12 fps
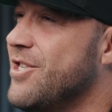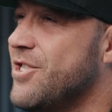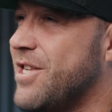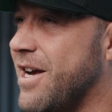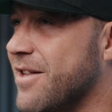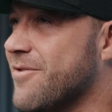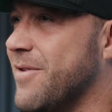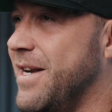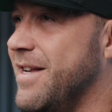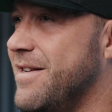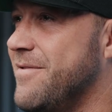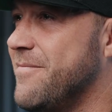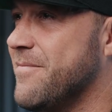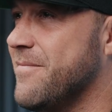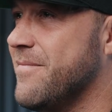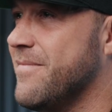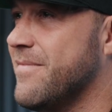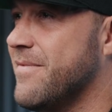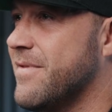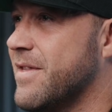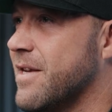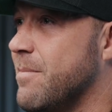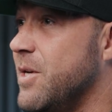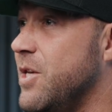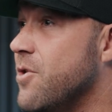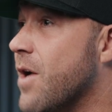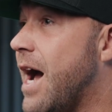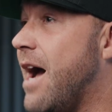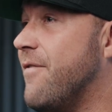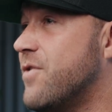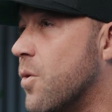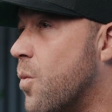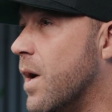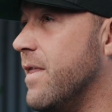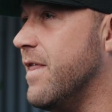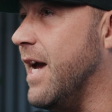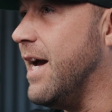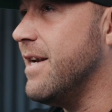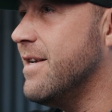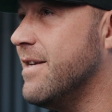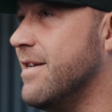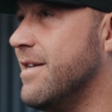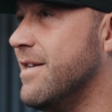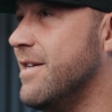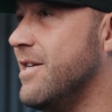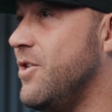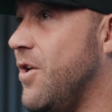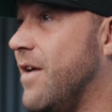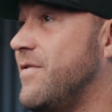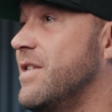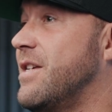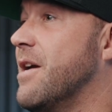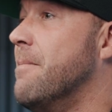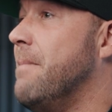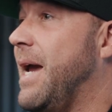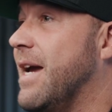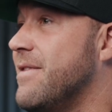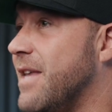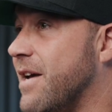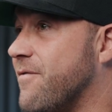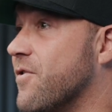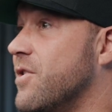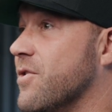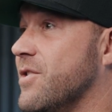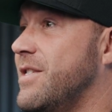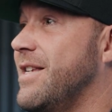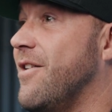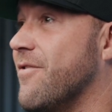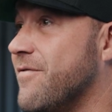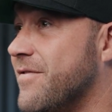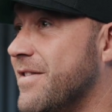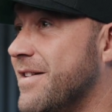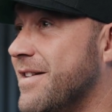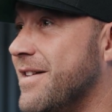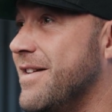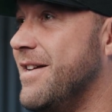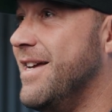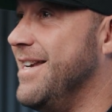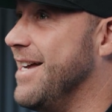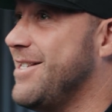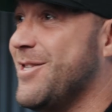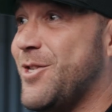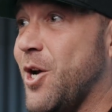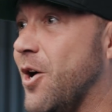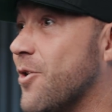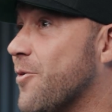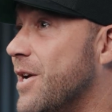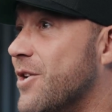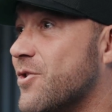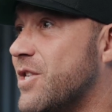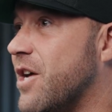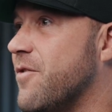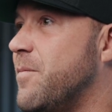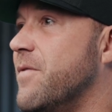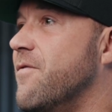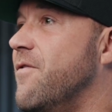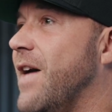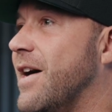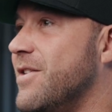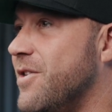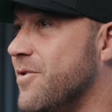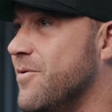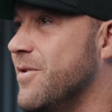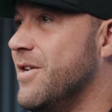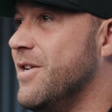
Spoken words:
just tolerated. But you have to want that. You have to command that for yourself, and not just tolerate yourself, but value